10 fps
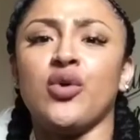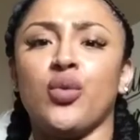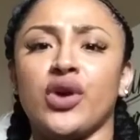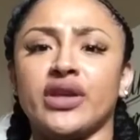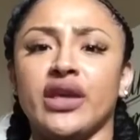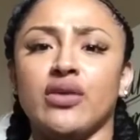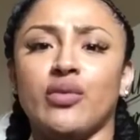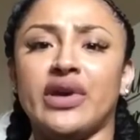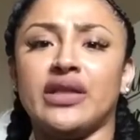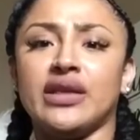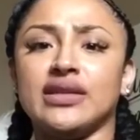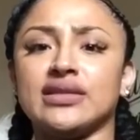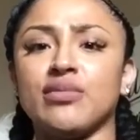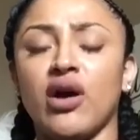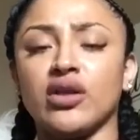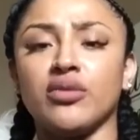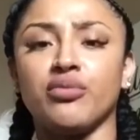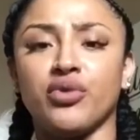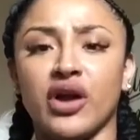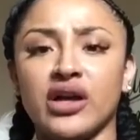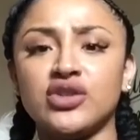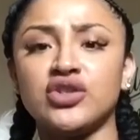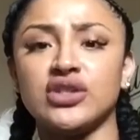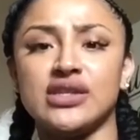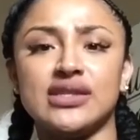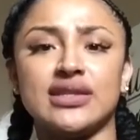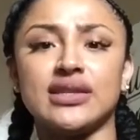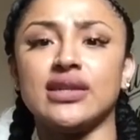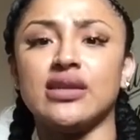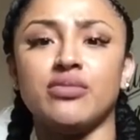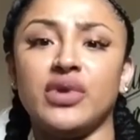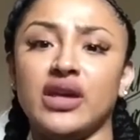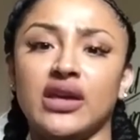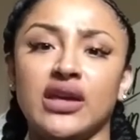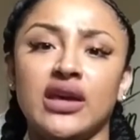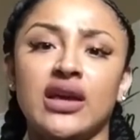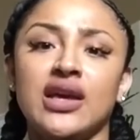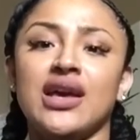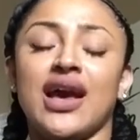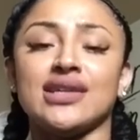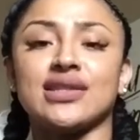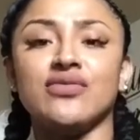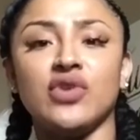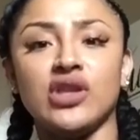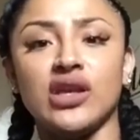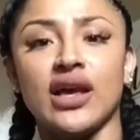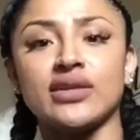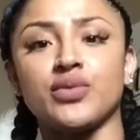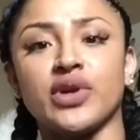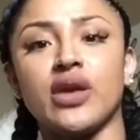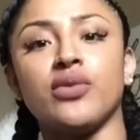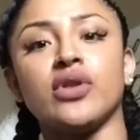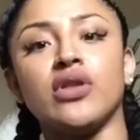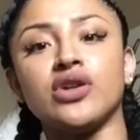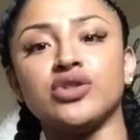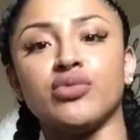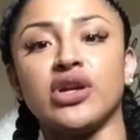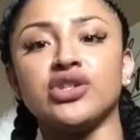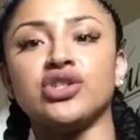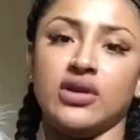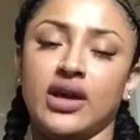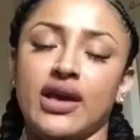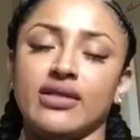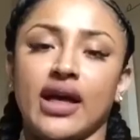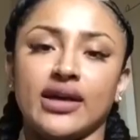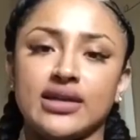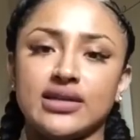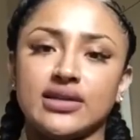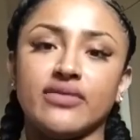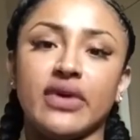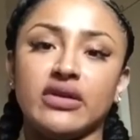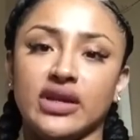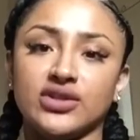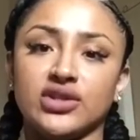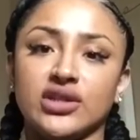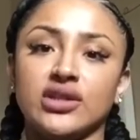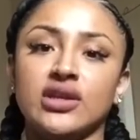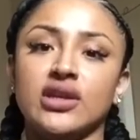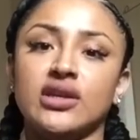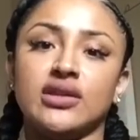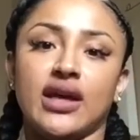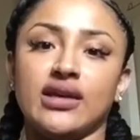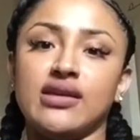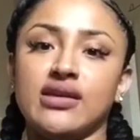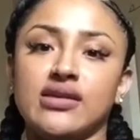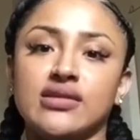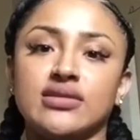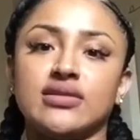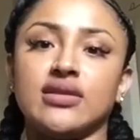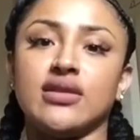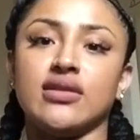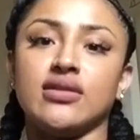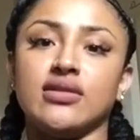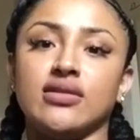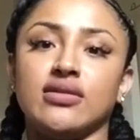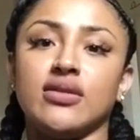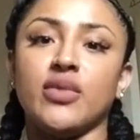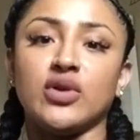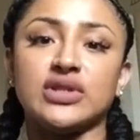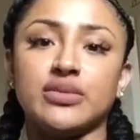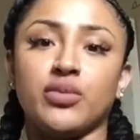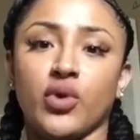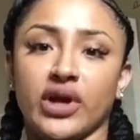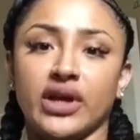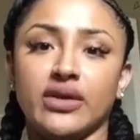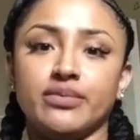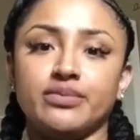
working with a smaller brush isn't going to be as convenient as working with a larger brush, and that is the foundation. That is the most important.